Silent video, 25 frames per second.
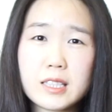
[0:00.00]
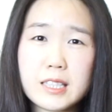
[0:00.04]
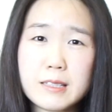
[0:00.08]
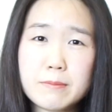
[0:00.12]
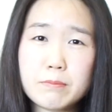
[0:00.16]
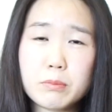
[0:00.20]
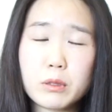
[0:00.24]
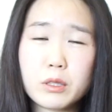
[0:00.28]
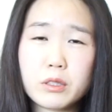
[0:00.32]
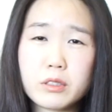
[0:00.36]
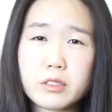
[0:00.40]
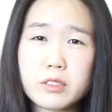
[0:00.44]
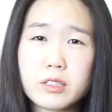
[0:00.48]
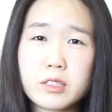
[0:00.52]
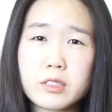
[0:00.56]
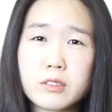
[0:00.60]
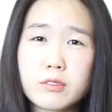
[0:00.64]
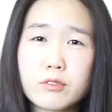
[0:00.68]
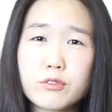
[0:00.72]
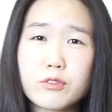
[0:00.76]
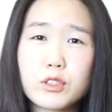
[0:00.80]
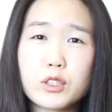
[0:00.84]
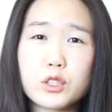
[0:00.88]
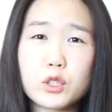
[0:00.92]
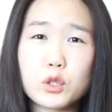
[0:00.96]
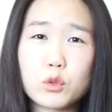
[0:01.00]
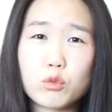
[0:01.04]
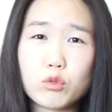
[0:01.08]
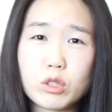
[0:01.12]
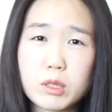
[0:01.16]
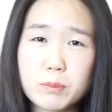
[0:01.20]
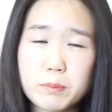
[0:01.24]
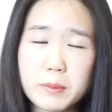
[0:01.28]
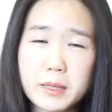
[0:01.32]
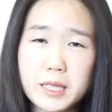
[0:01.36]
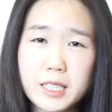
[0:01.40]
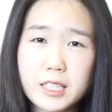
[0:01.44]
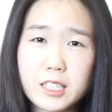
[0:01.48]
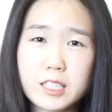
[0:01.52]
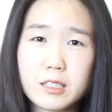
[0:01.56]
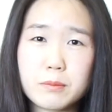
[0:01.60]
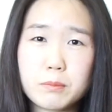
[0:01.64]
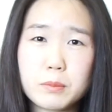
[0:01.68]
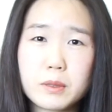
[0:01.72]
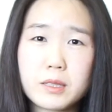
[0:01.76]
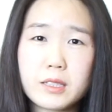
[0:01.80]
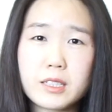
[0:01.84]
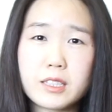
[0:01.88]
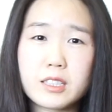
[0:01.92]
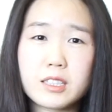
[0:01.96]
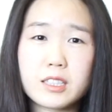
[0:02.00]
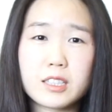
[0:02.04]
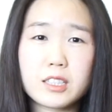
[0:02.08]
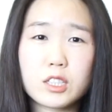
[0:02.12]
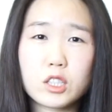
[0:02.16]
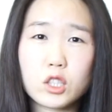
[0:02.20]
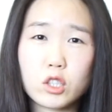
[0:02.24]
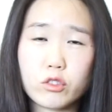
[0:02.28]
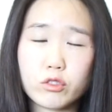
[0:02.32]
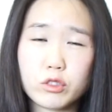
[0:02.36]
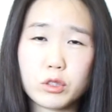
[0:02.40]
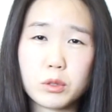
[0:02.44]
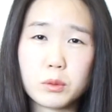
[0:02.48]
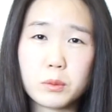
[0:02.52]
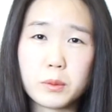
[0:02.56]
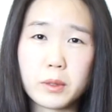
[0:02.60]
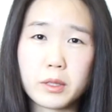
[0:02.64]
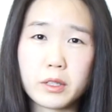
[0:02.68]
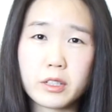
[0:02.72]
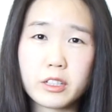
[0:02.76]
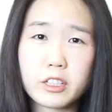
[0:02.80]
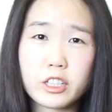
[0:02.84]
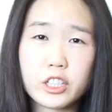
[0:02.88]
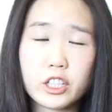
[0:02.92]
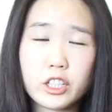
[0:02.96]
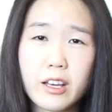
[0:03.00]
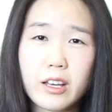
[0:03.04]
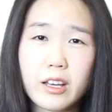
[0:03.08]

important for the repeatability of your work